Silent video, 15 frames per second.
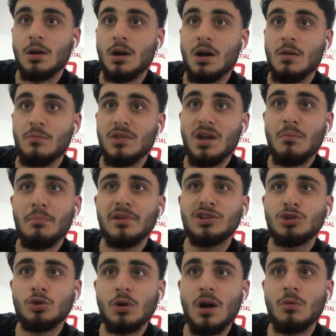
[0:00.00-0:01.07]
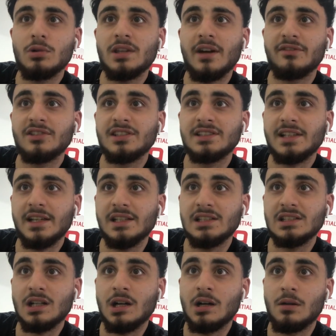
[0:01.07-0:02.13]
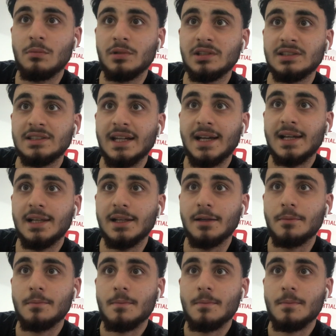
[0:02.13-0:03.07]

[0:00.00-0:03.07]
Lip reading: Number two, I would have to say his tackling.